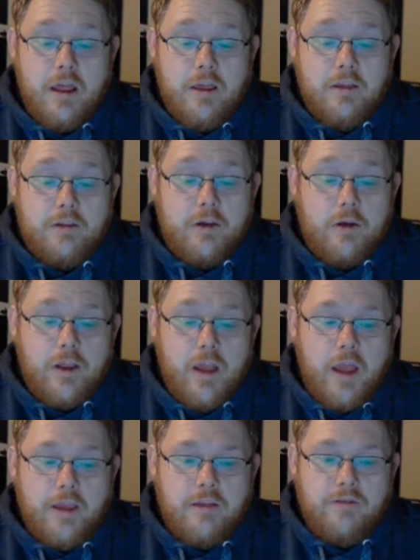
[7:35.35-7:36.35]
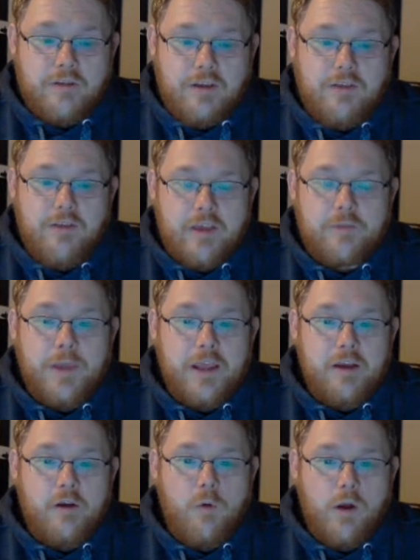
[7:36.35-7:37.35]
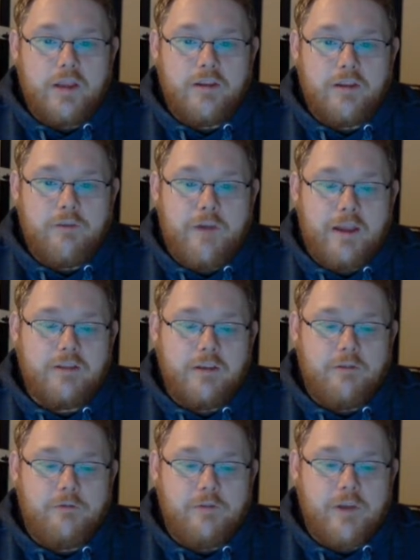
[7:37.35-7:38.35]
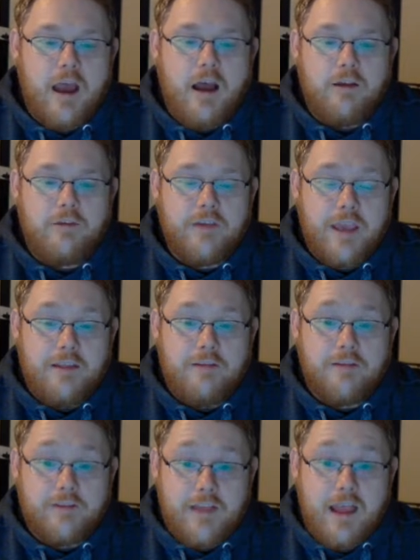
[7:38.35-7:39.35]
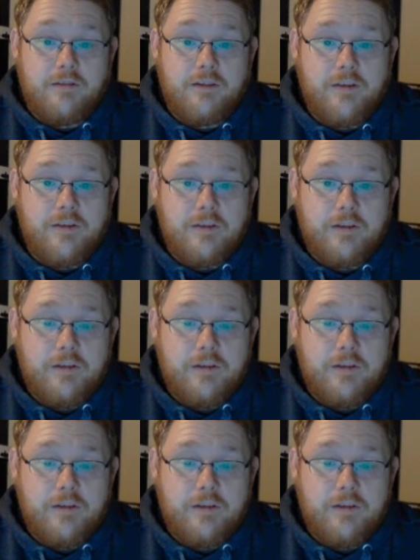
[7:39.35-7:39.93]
So I can see this being quite an effective card in standard